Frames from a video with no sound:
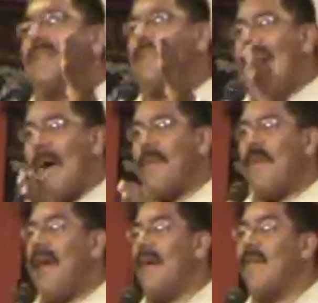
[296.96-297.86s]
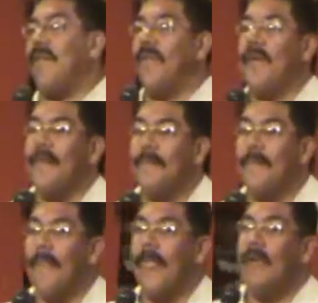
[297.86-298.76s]
a tabernacle for him,
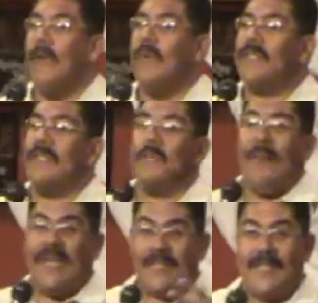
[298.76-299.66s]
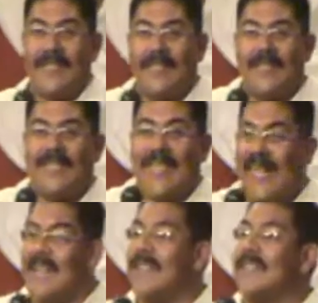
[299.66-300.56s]
which is basically a
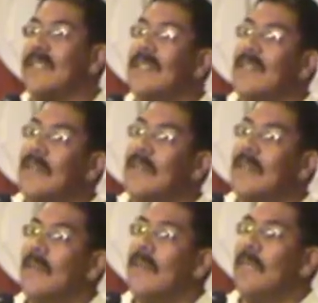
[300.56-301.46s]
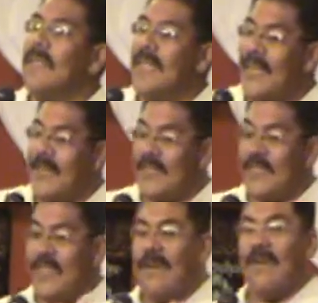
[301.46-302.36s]
tent, but they
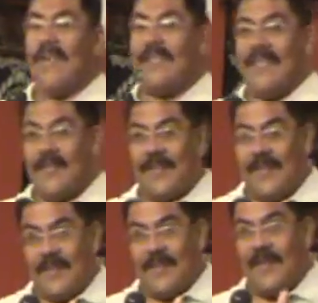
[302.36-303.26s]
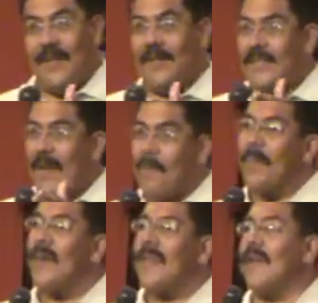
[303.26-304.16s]
considered it the, the, the
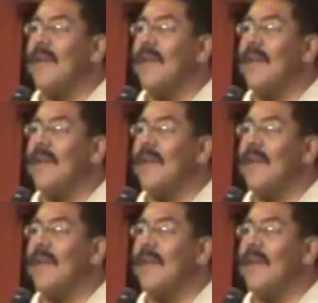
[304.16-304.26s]
temple of the